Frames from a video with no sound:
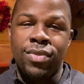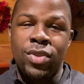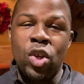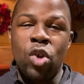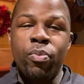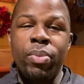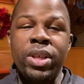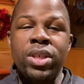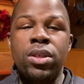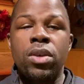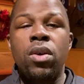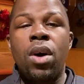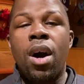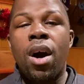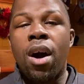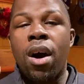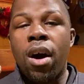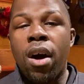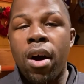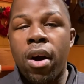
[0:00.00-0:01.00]
Don't be so
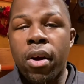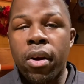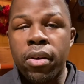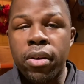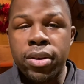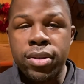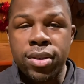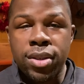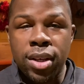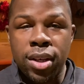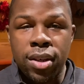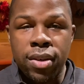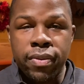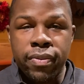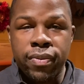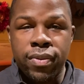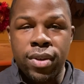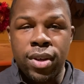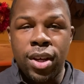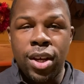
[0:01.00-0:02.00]
hard on yourself.
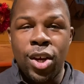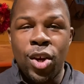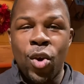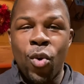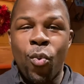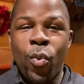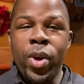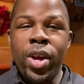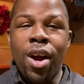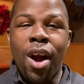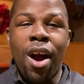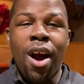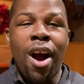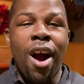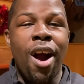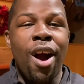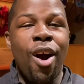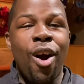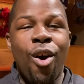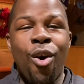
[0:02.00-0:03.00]
We are
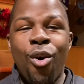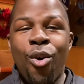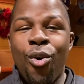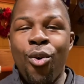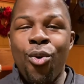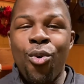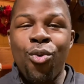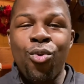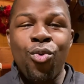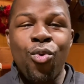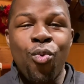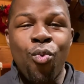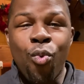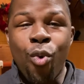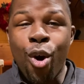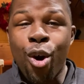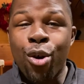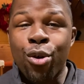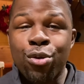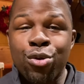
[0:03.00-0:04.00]
our own
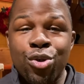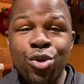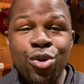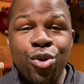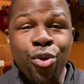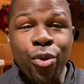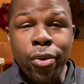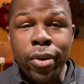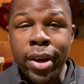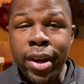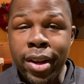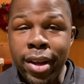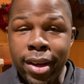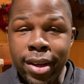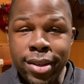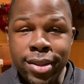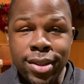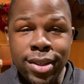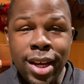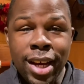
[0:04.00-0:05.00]
worst
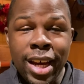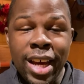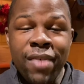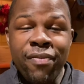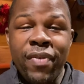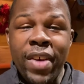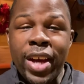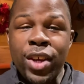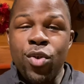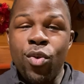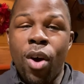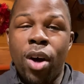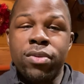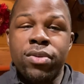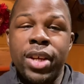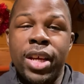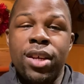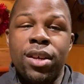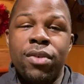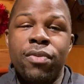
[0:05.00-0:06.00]
critics. In fact, you
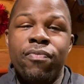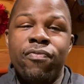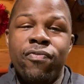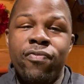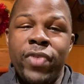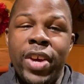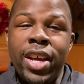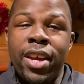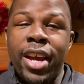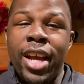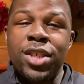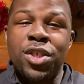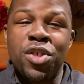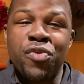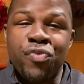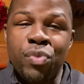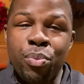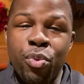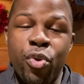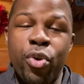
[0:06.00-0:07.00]
ought to take a
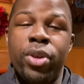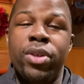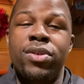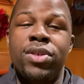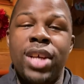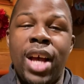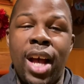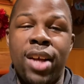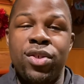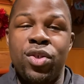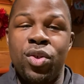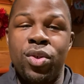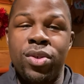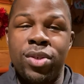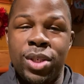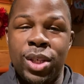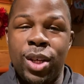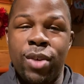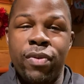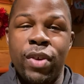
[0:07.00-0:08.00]
vacation from criticizing
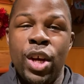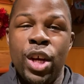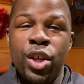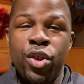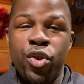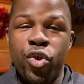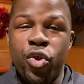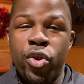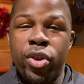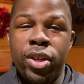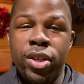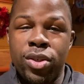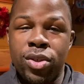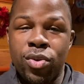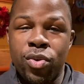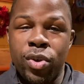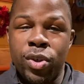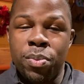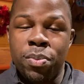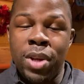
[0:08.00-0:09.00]
yourself during this
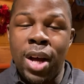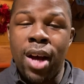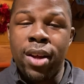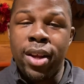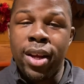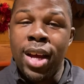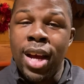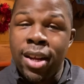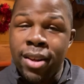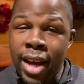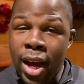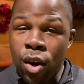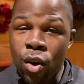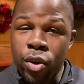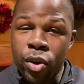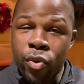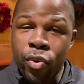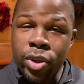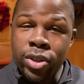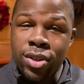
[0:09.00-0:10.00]
Christmas holiday. Not
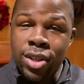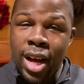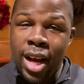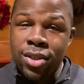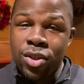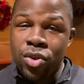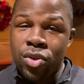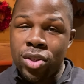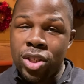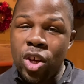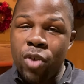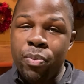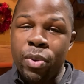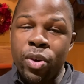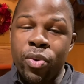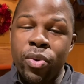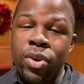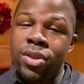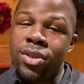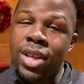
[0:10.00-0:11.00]
only criticizing yourself,
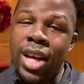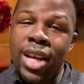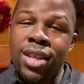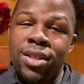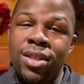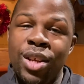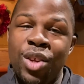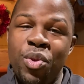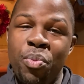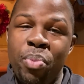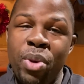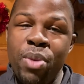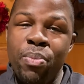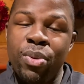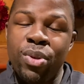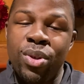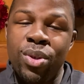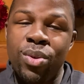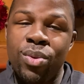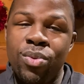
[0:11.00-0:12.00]
but criticizing other
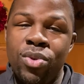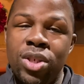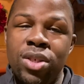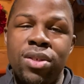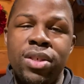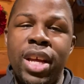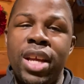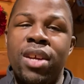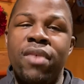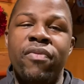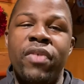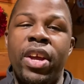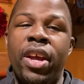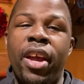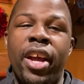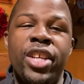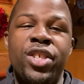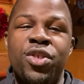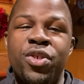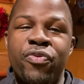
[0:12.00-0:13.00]
people too. Just take a
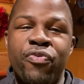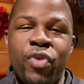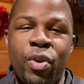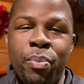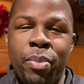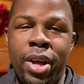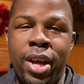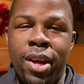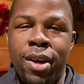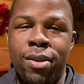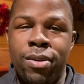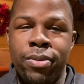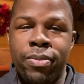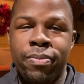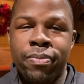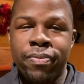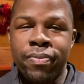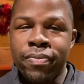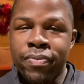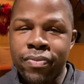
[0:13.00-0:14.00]
vacation from that.
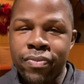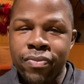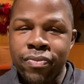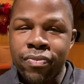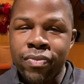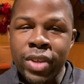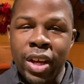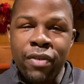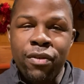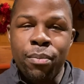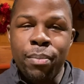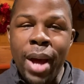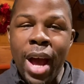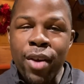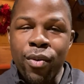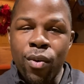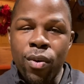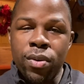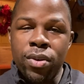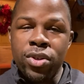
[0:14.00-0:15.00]
If the
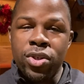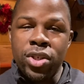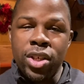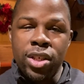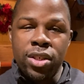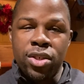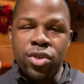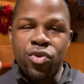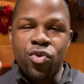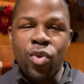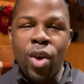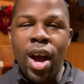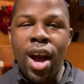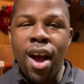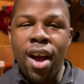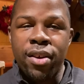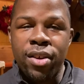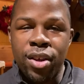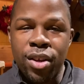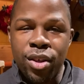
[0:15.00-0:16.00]
macaroni and cheese is
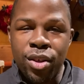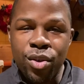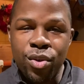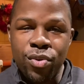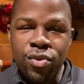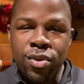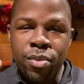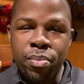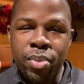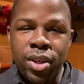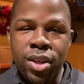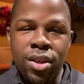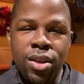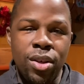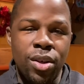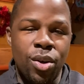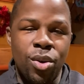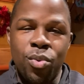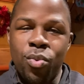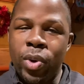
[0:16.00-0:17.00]
dried and it used to
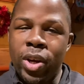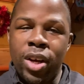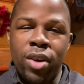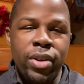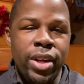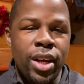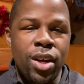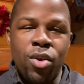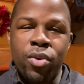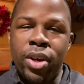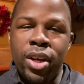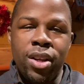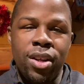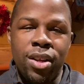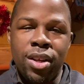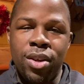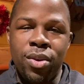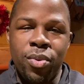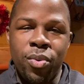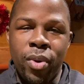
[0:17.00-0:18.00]
be, oh well, they're gonna eat
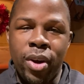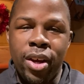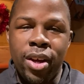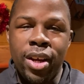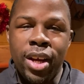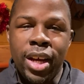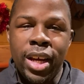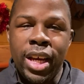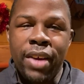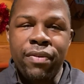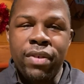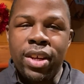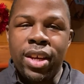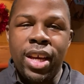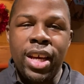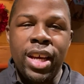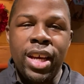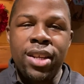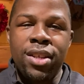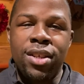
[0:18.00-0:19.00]
it anyway. If the
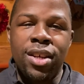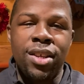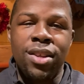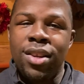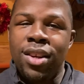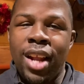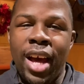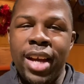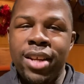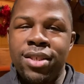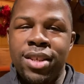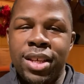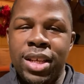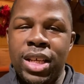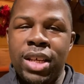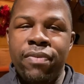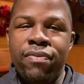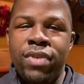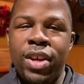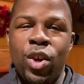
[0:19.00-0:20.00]
kid doesn't like the
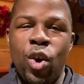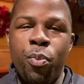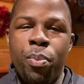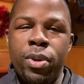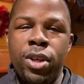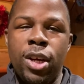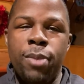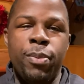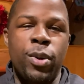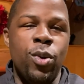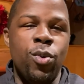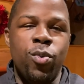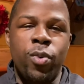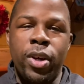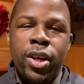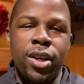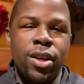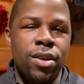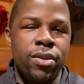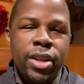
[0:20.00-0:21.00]
gift they open up, oh
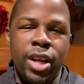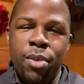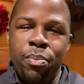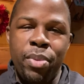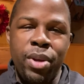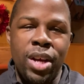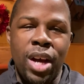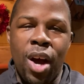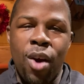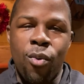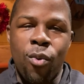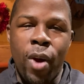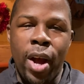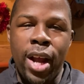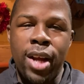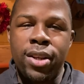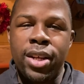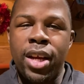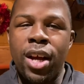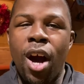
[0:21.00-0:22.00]
well, they'll be all
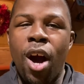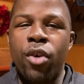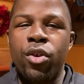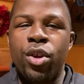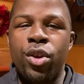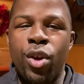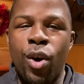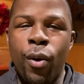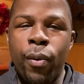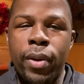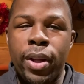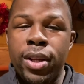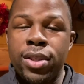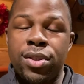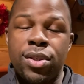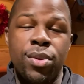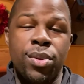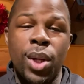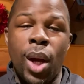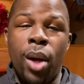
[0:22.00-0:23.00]
right. They ought to know that
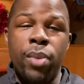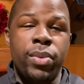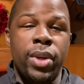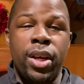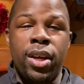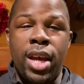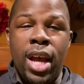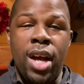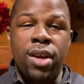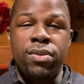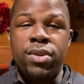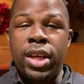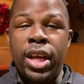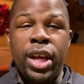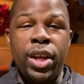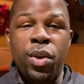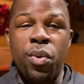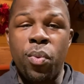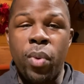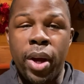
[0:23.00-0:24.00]
it's the thought that counts
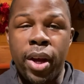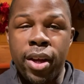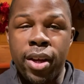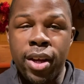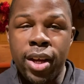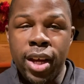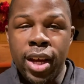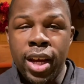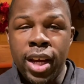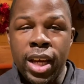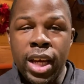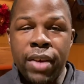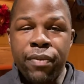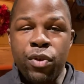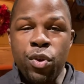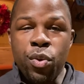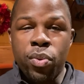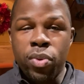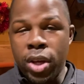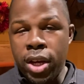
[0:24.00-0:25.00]
anyway.
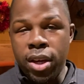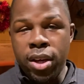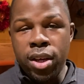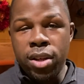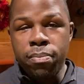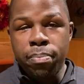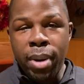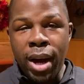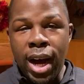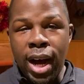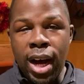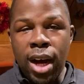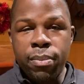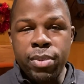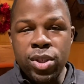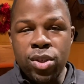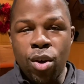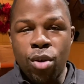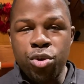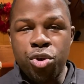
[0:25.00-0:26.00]
If you're thinking
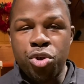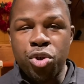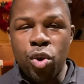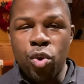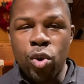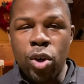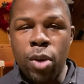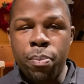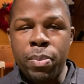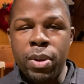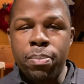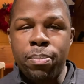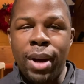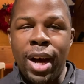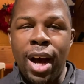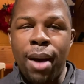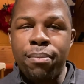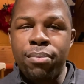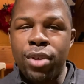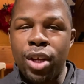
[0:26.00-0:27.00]
Bob is gonna show up and
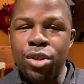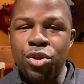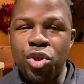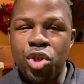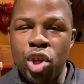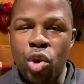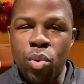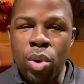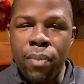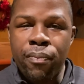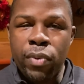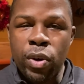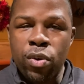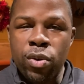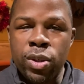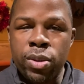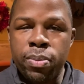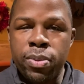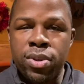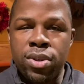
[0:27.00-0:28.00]
Bob doesn't show up for
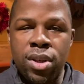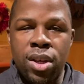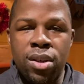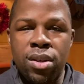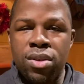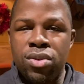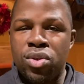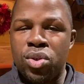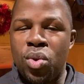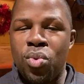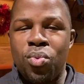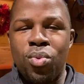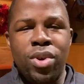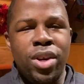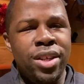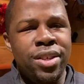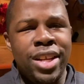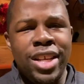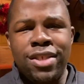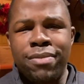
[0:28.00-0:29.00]
Christmas dinner, so
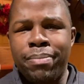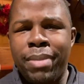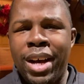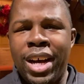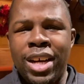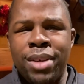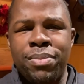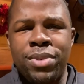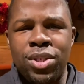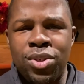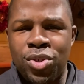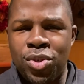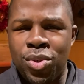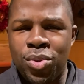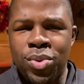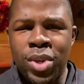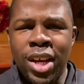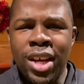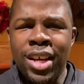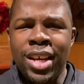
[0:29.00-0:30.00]
what? That's Bob's
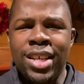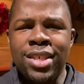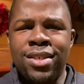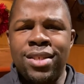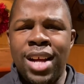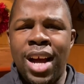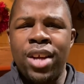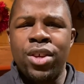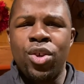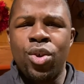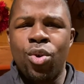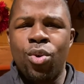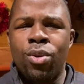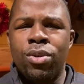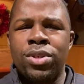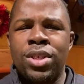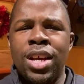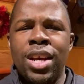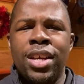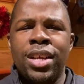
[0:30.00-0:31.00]
issue. It's not
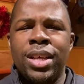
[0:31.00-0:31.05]
yours.